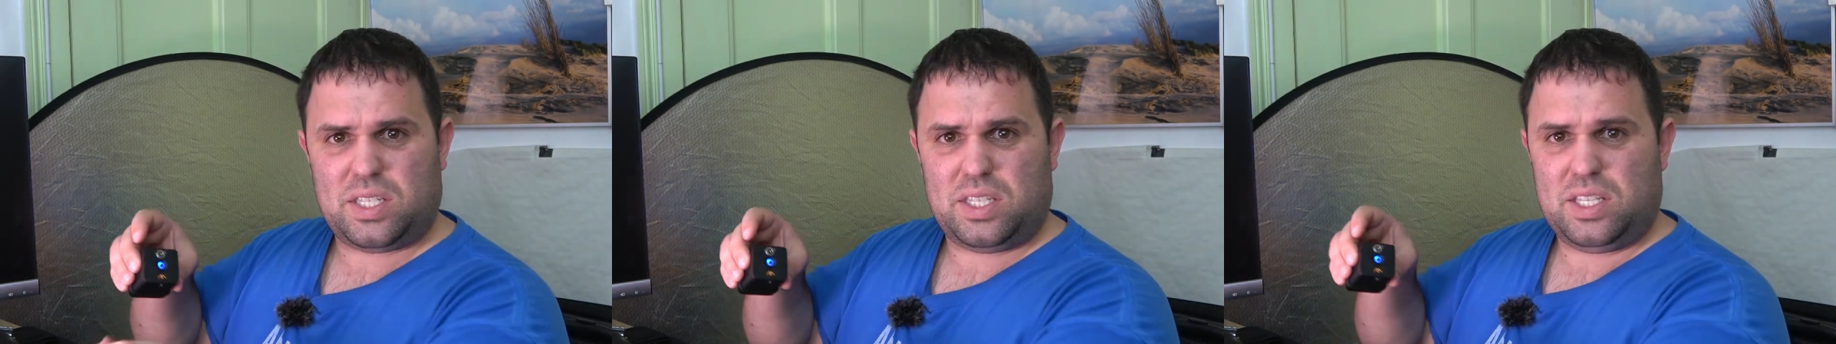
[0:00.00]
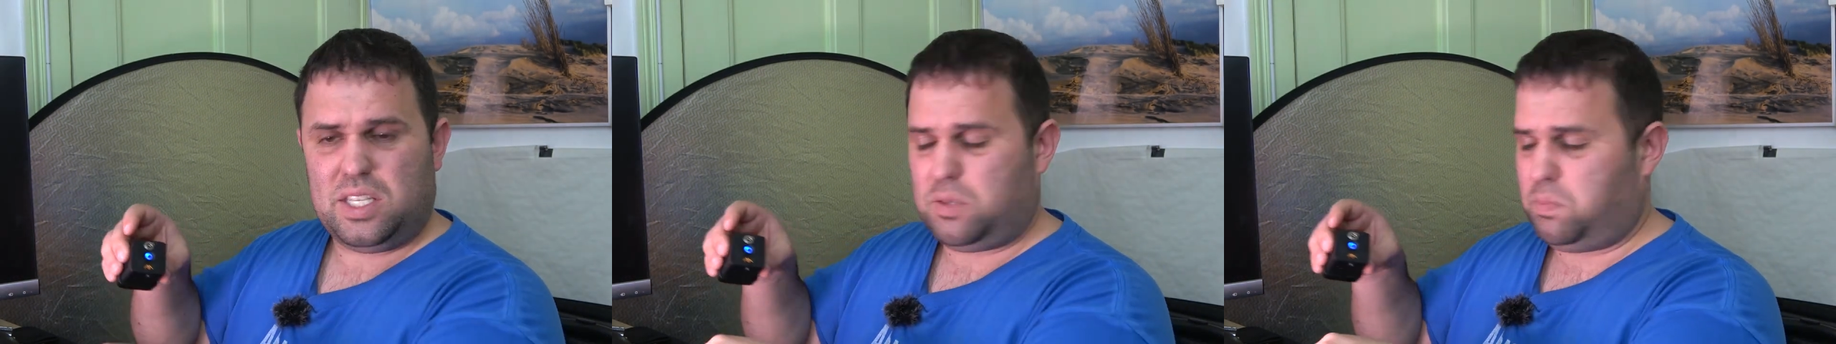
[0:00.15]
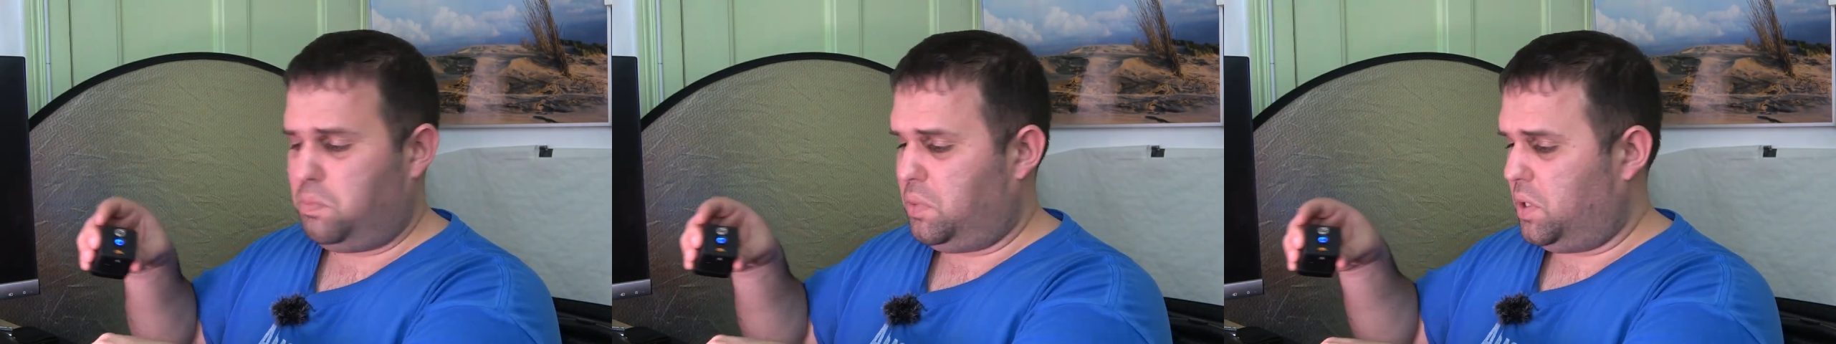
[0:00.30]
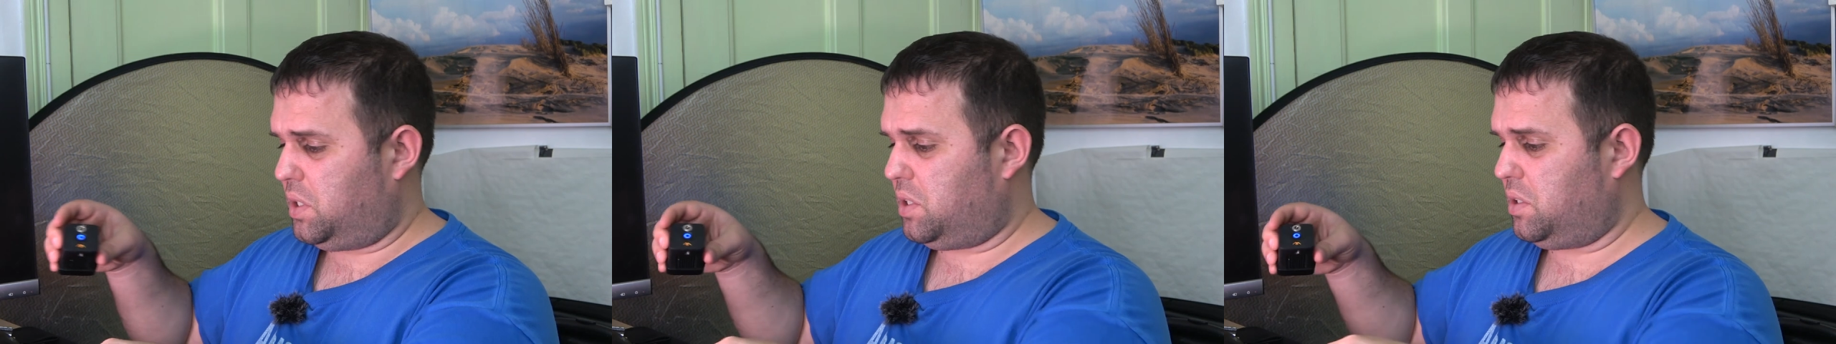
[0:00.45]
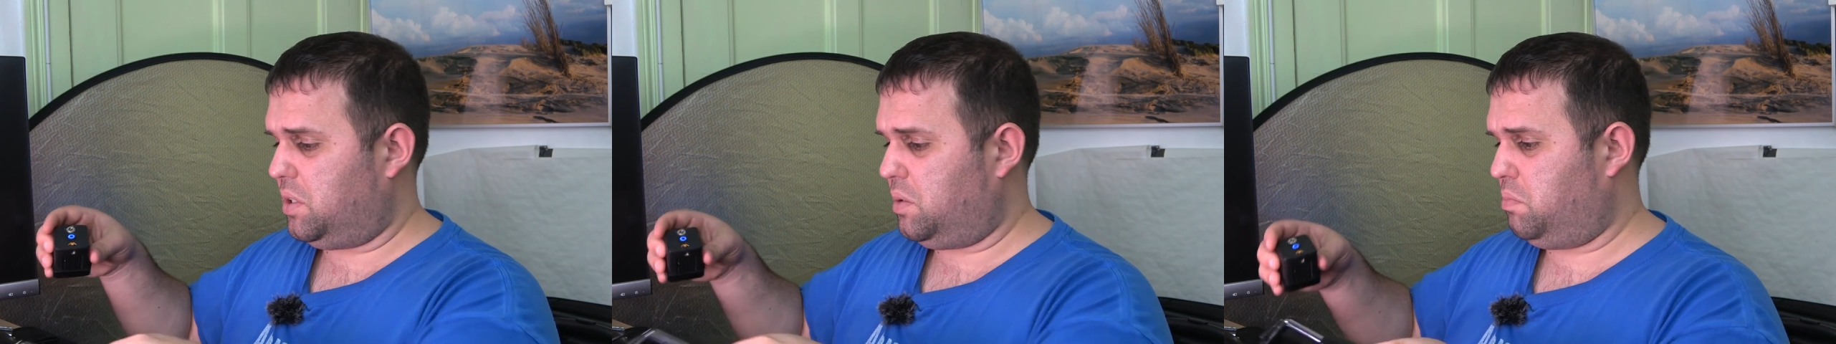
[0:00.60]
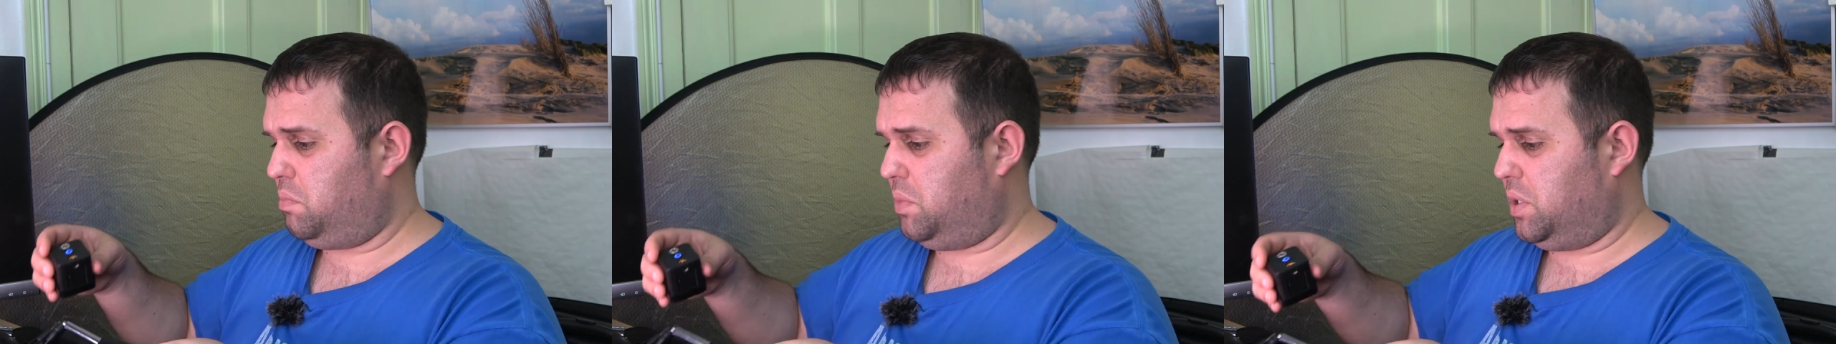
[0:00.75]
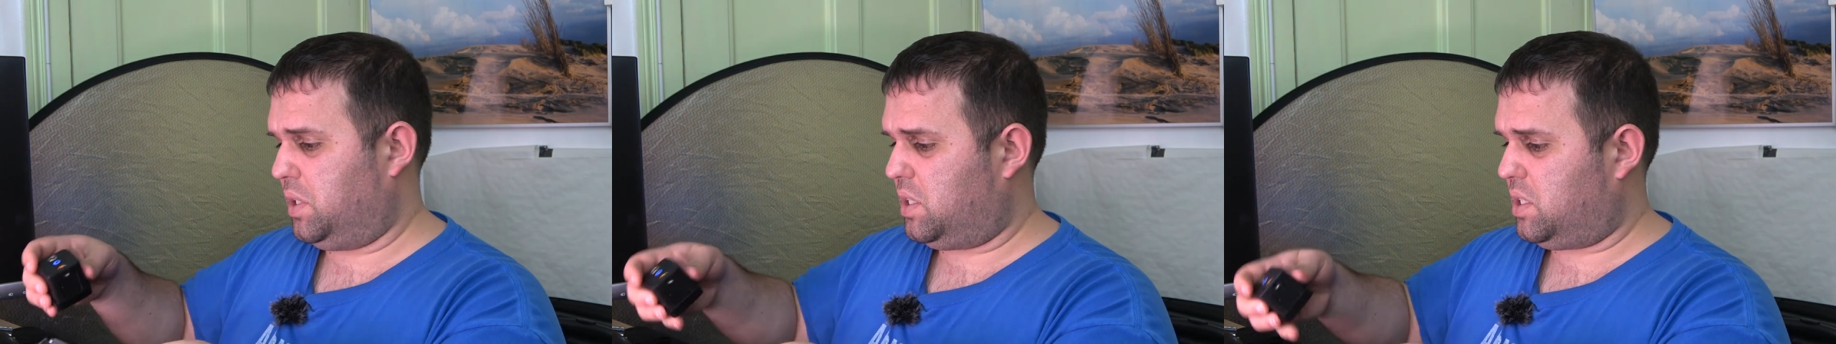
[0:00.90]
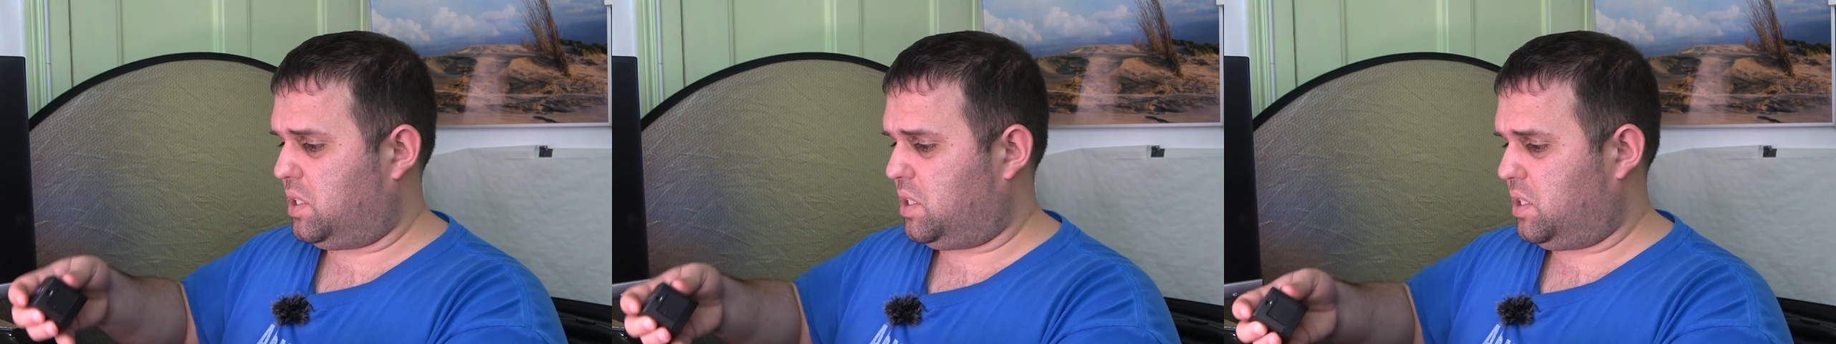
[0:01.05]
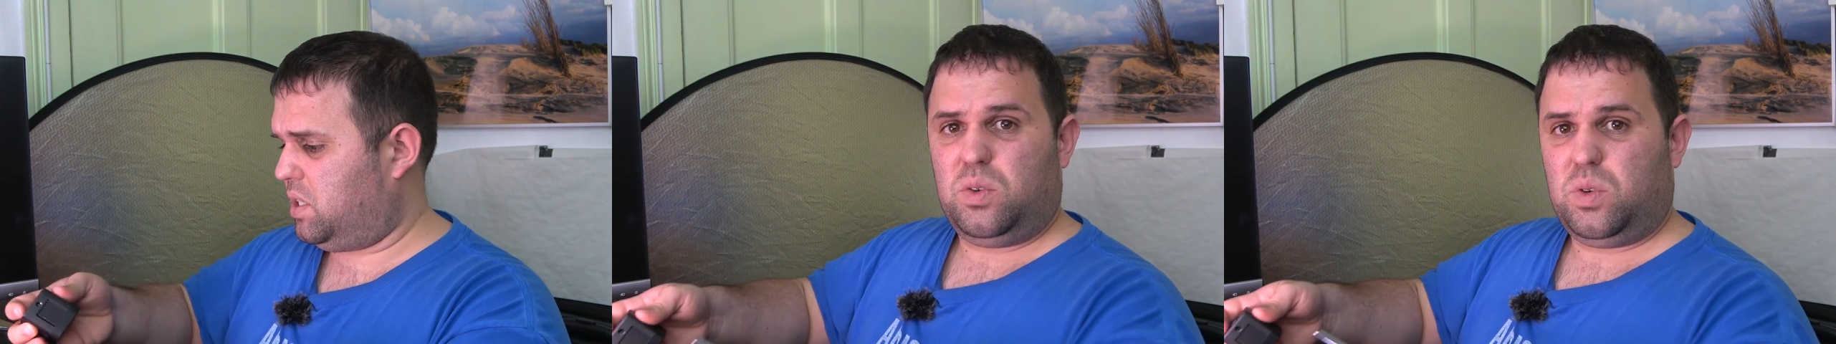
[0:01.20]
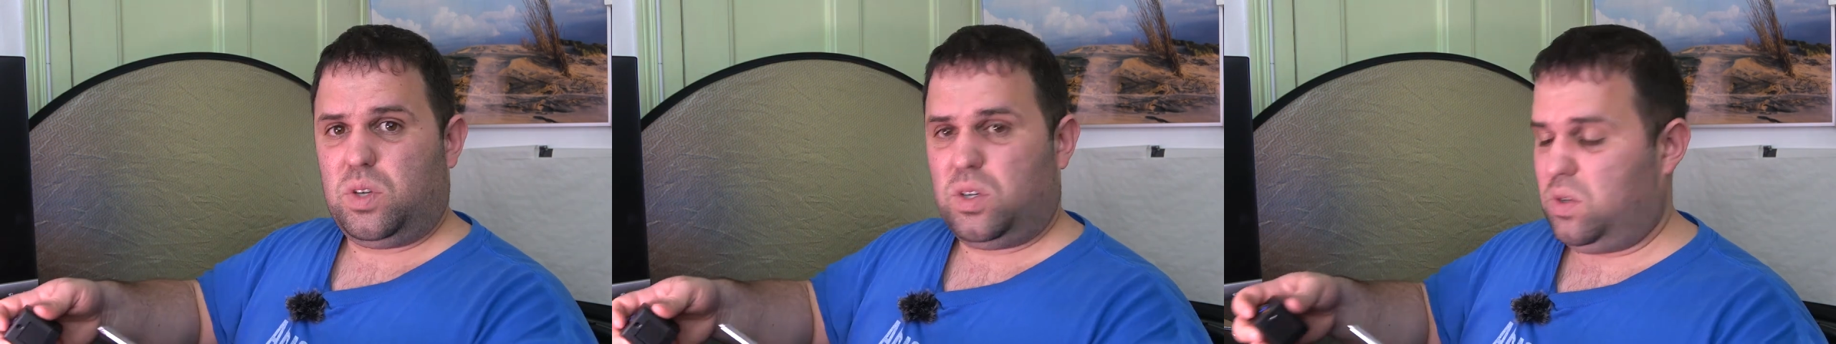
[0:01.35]
this button, but
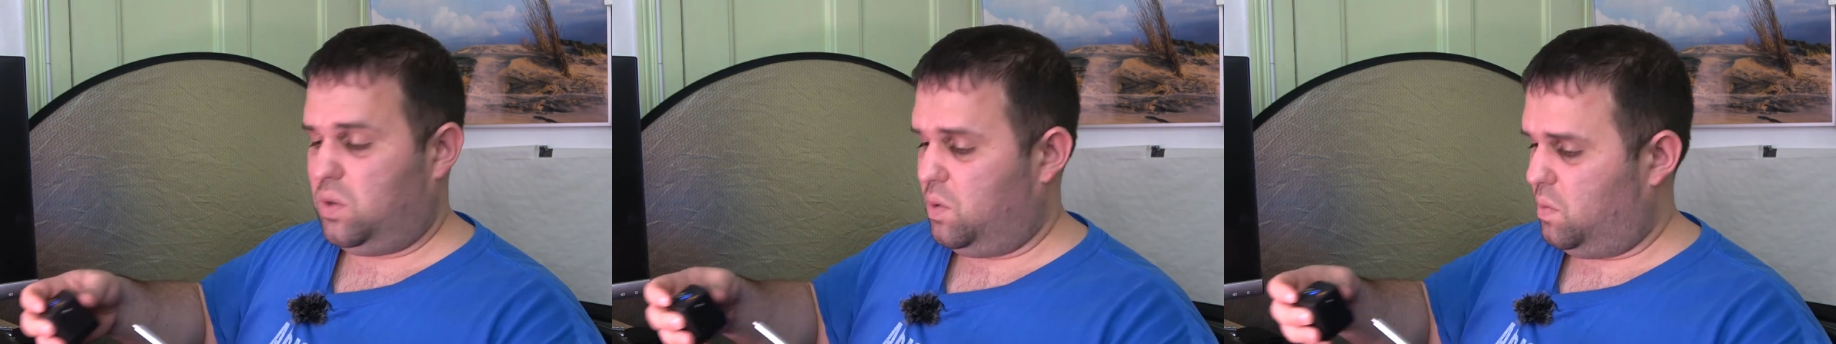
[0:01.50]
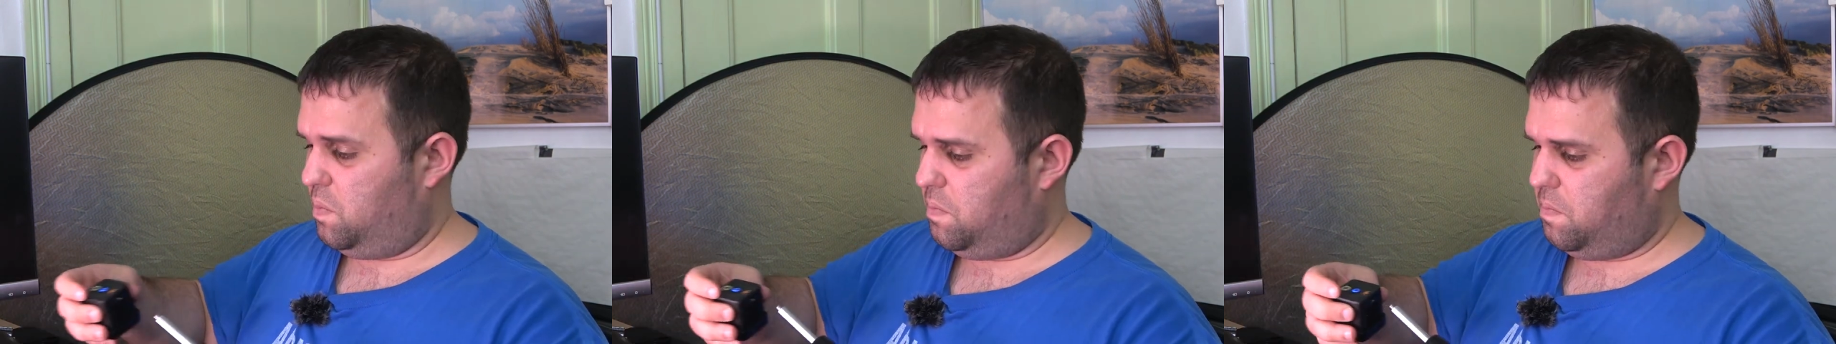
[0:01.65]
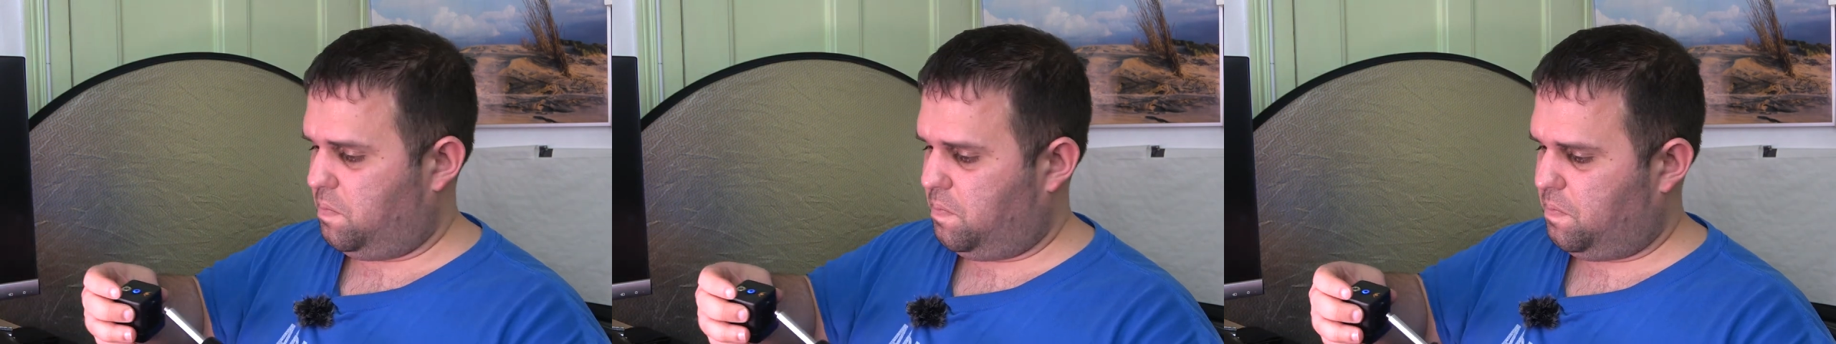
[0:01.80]
there you go.